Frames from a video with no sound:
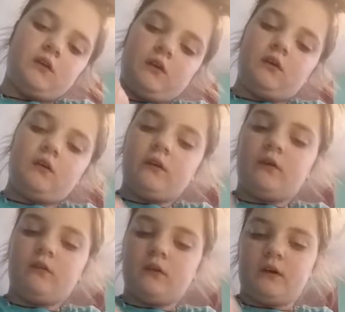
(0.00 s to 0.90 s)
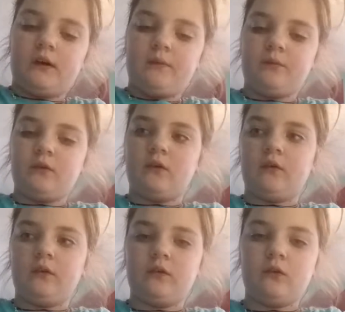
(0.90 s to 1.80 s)
Thank you, glue. Okay,
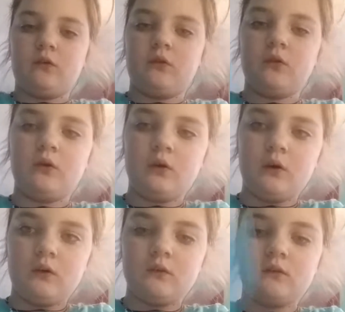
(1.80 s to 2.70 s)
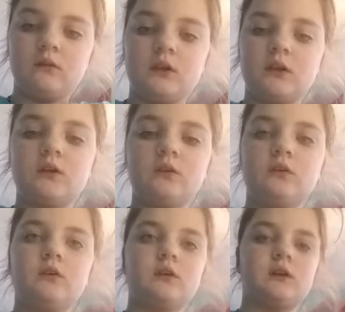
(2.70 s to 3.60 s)
so this is what it
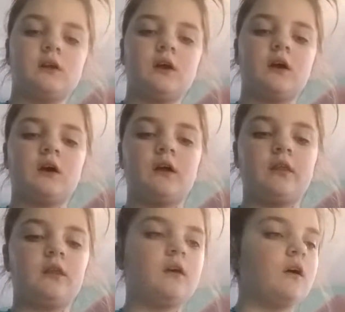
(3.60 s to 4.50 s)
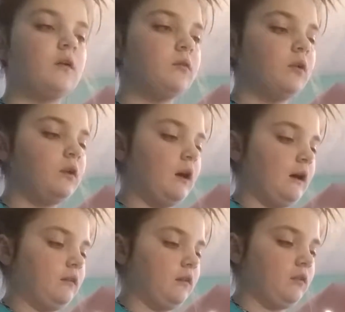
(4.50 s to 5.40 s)
looks like. I think I'm going to
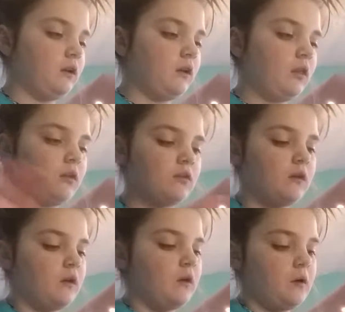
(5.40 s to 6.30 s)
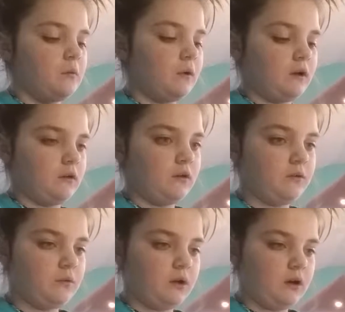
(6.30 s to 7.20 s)
add something to this, but I don't
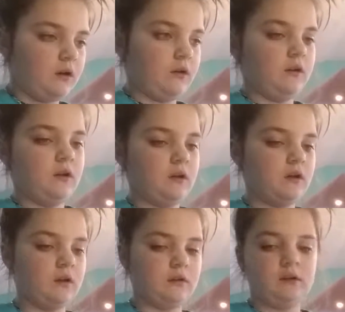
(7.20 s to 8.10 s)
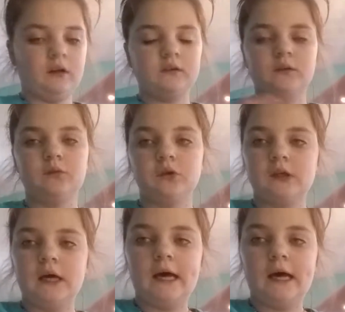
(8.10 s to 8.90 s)
know what I exactly want to